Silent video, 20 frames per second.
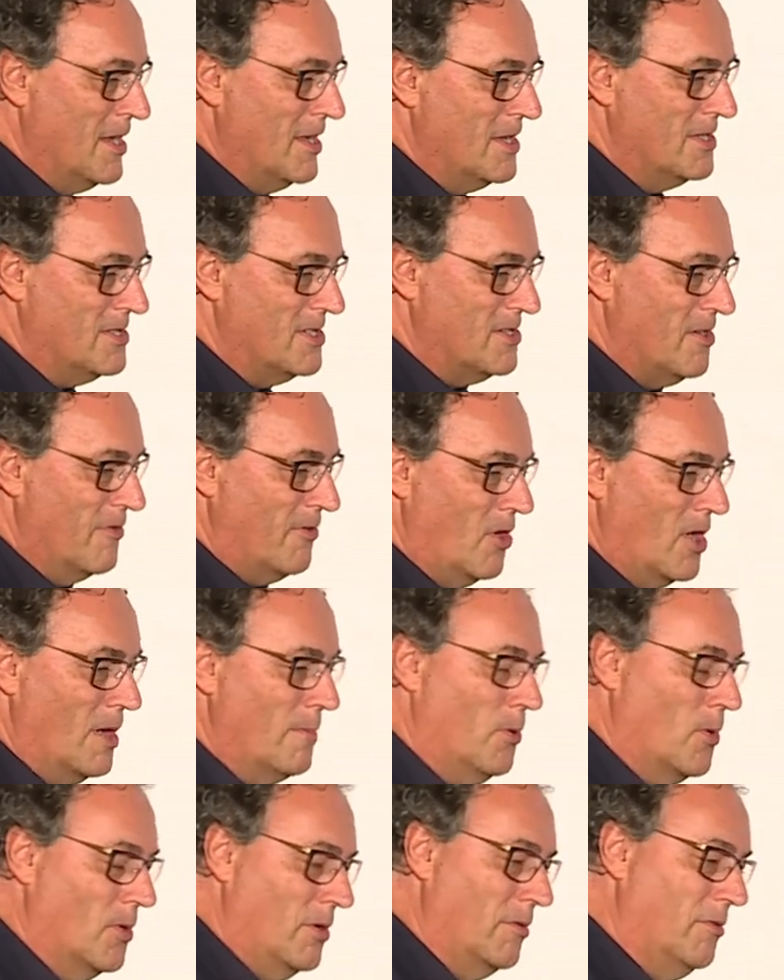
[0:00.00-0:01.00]
this is a very
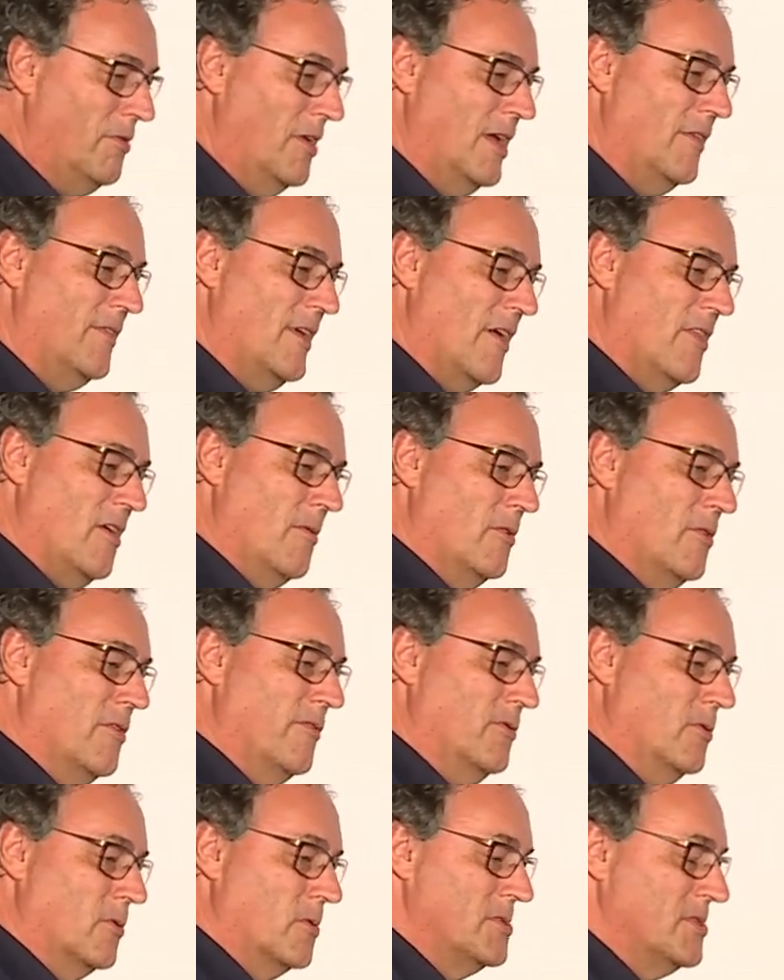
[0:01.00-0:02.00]
important thing. And the other one, of
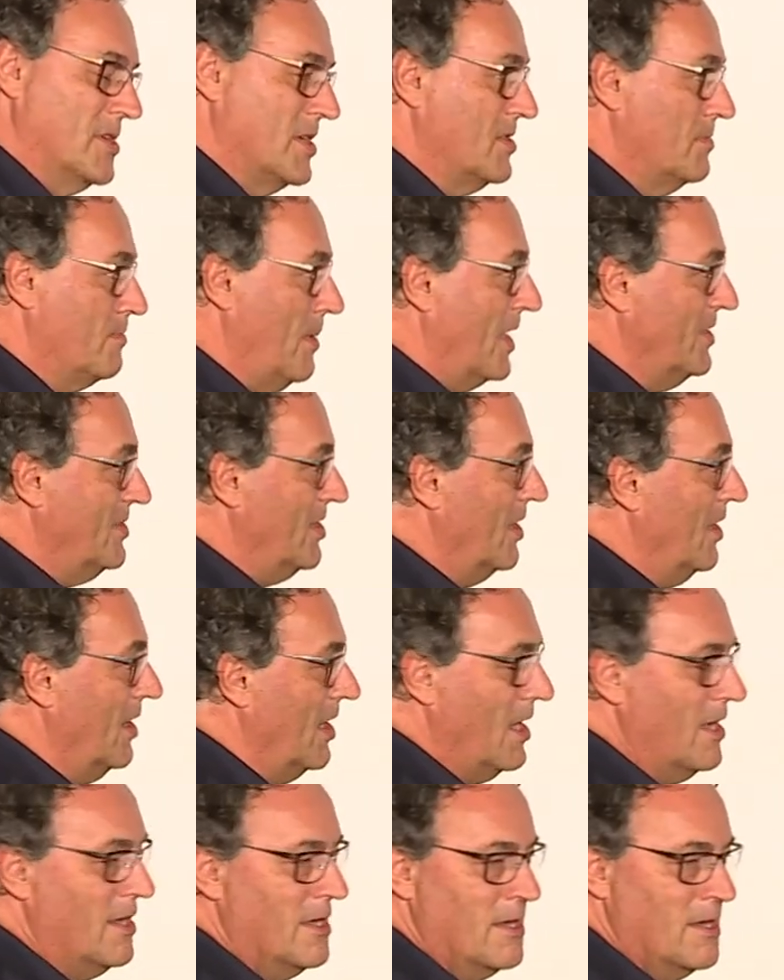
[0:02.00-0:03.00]
course, is
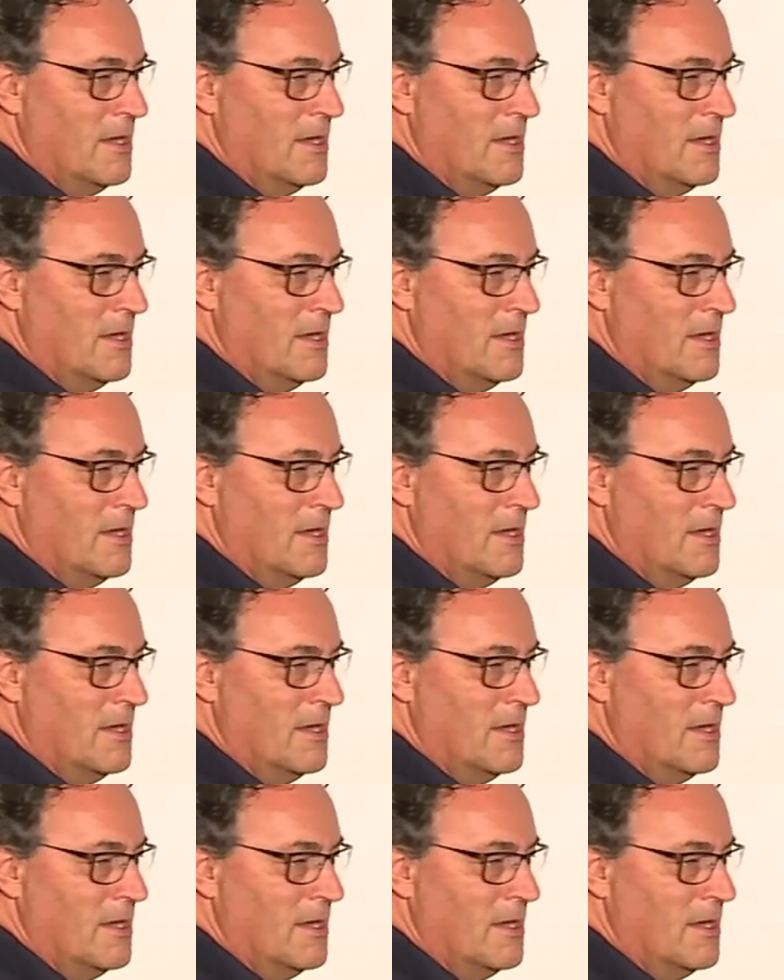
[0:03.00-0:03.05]
basically